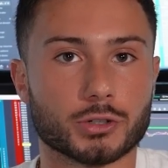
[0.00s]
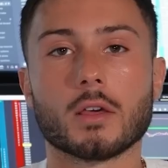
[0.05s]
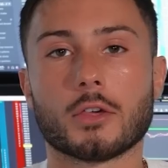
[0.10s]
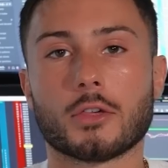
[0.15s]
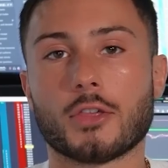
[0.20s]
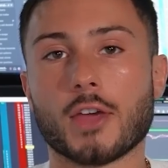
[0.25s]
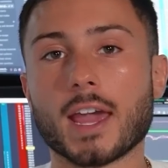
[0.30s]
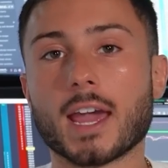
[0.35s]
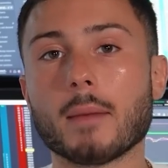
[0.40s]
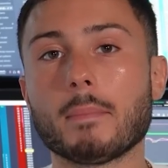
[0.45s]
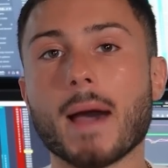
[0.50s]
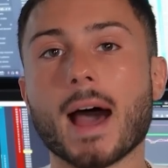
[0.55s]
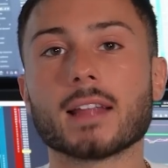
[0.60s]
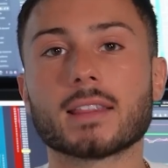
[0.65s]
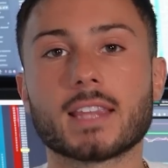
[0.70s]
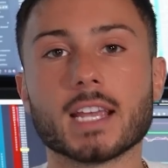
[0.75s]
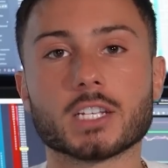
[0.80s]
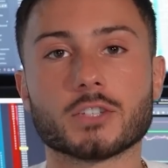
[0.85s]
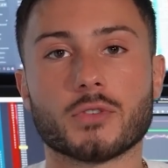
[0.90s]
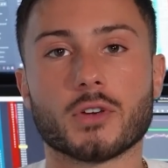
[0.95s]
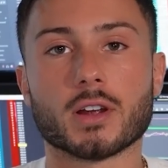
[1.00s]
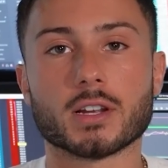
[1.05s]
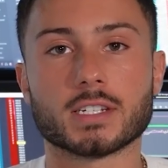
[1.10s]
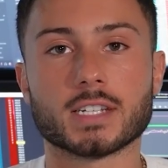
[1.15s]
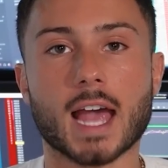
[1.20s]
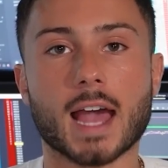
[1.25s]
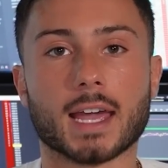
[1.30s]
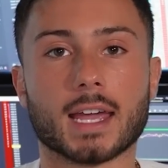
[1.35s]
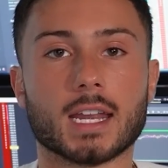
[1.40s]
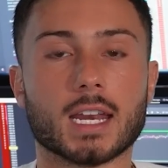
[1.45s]
Think about this for a
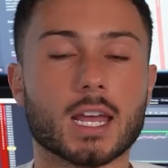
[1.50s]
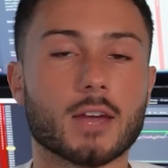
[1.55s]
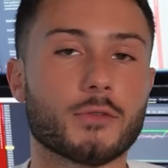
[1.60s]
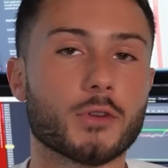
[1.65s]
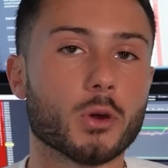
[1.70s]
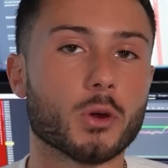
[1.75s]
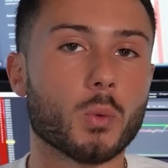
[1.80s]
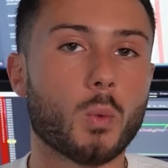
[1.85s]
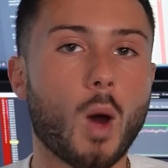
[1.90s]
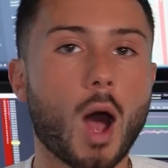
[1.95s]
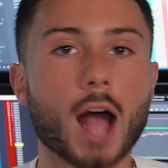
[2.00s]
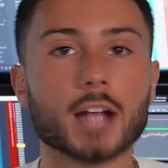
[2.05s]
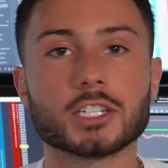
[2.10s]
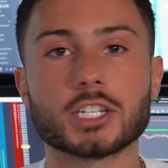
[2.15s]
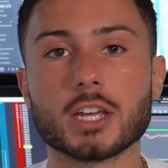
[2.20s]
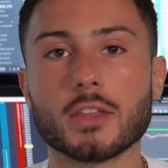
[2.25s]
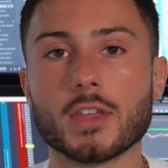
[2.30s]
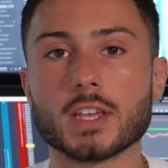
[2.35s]
second. If you're watching